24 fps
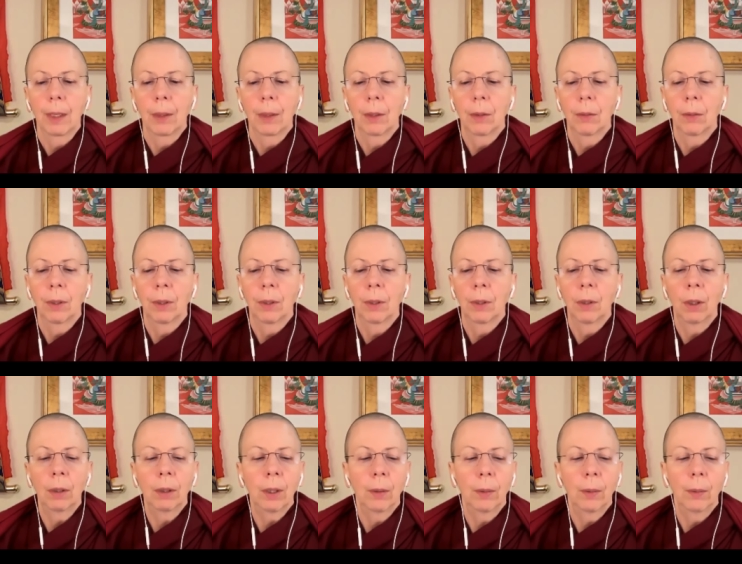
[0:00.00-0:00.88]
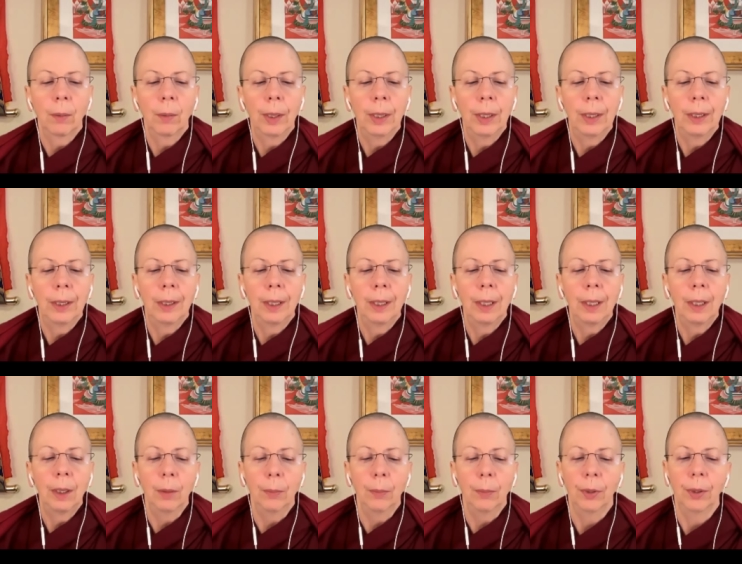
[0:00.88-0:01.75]
So it's not that we
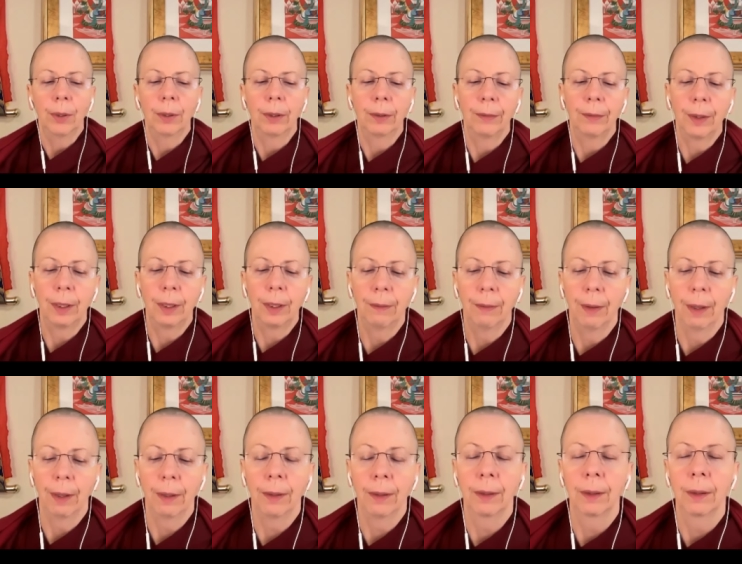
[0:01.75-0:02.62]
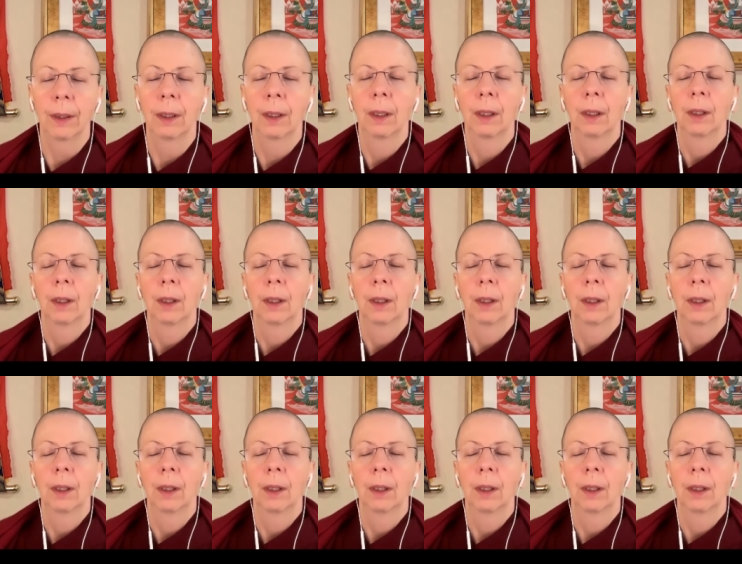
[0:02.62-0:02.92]
need the Buddha to forgive us,